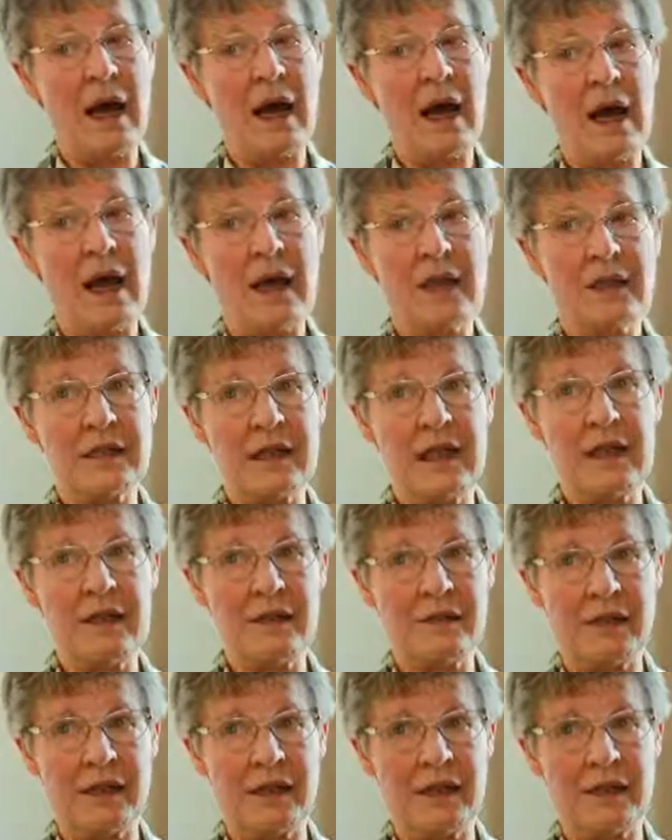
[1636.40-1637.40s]
And I
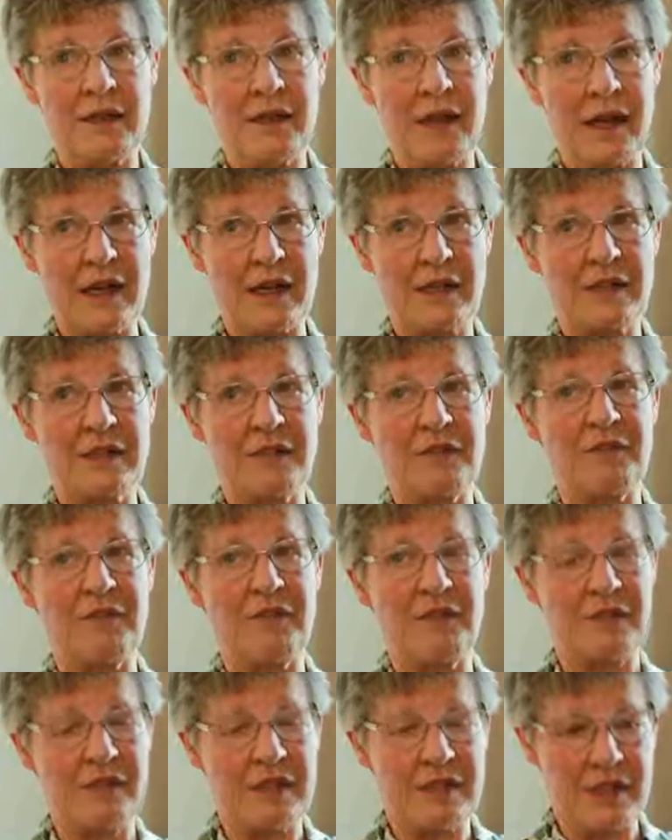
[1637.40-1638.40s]
think that's
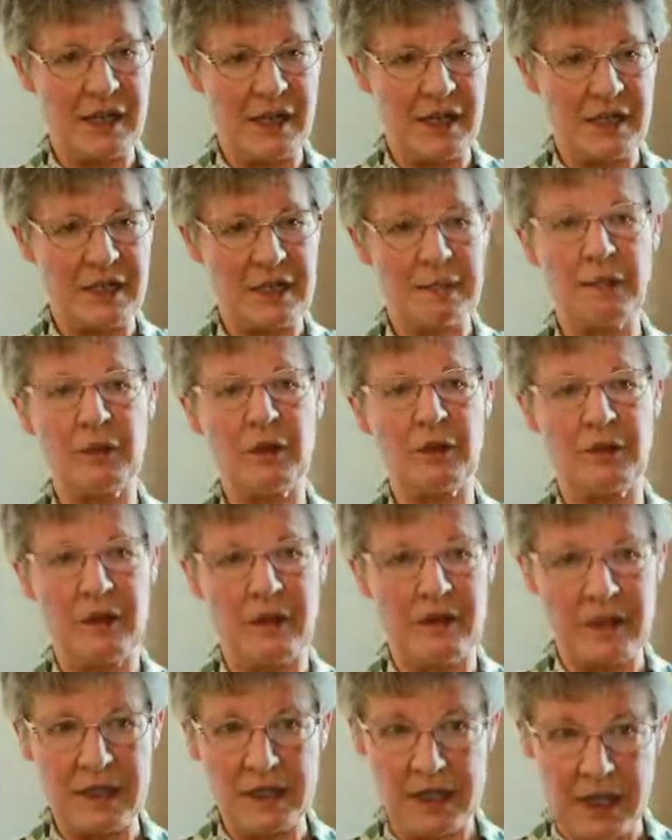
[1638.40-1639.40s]
very sensible,
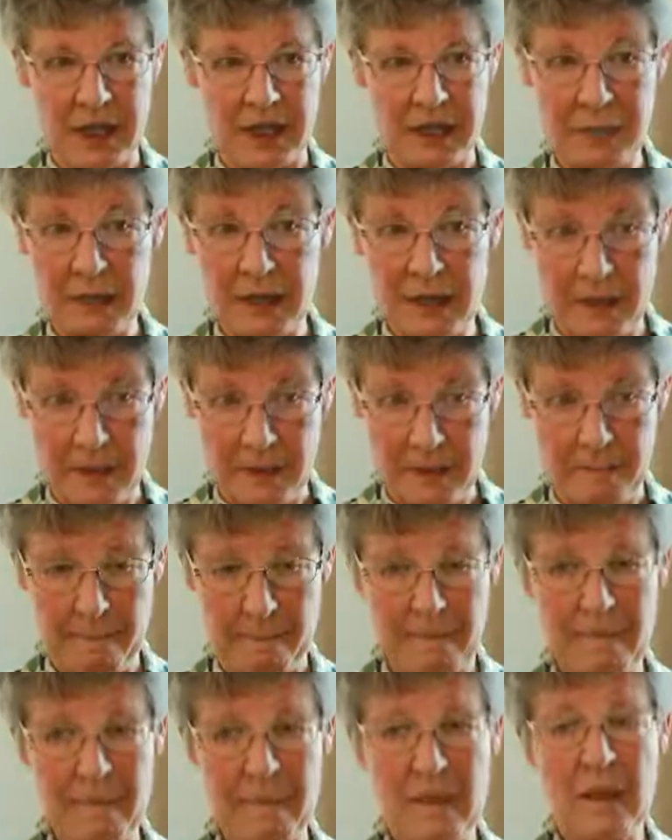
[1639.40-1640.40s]
very timely.
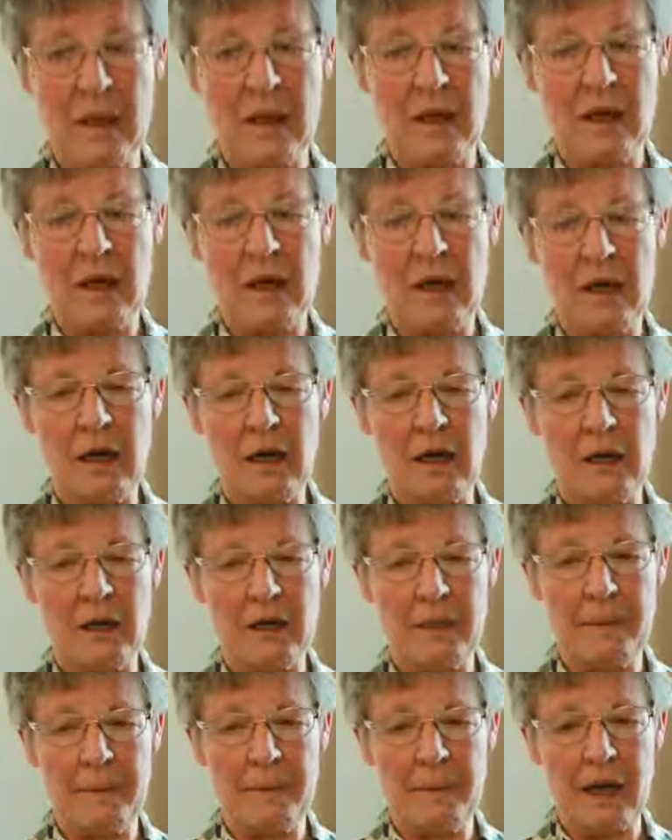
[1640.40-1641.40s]

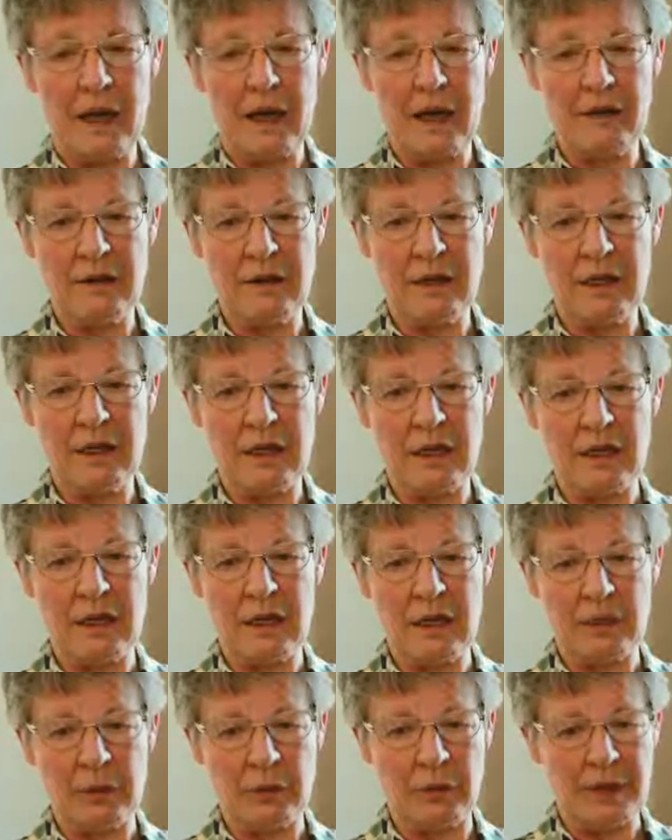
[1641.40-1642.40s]
I think
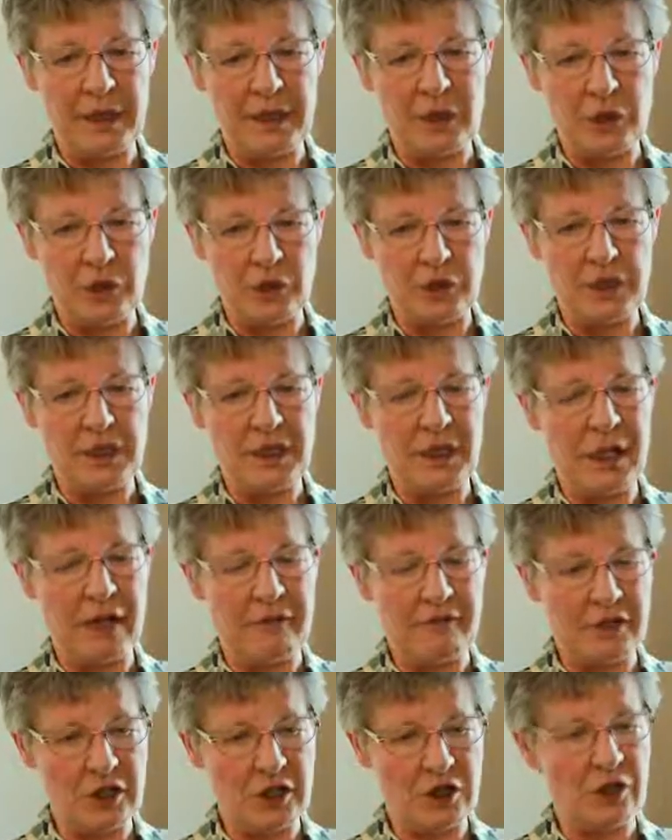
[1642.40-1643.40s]
it will be good to
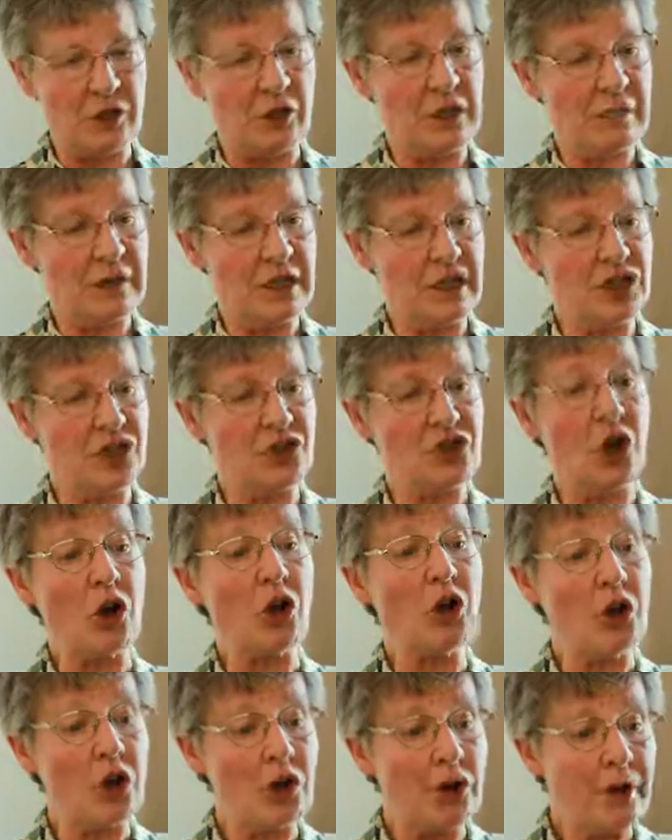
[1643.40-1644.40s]
have astronomy
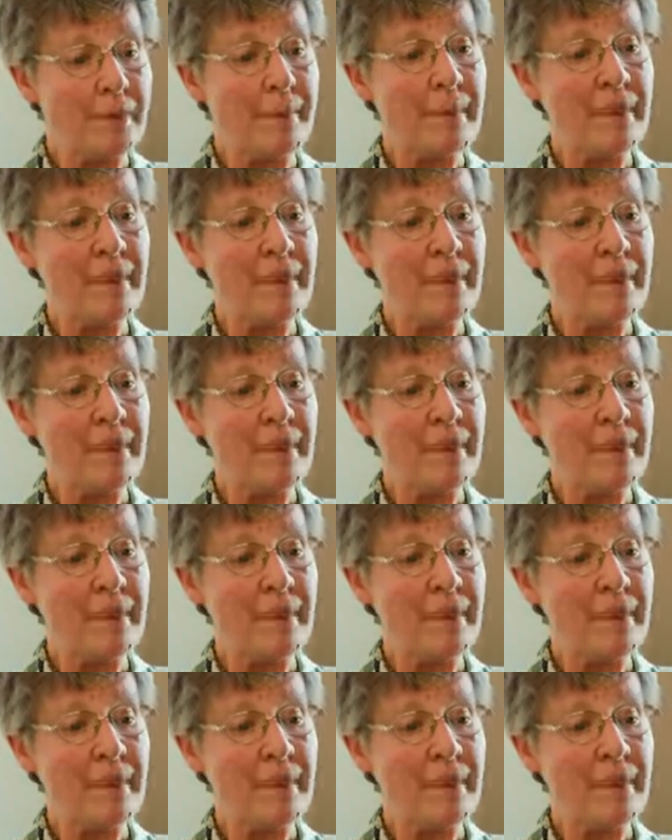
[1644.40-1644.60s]
stronger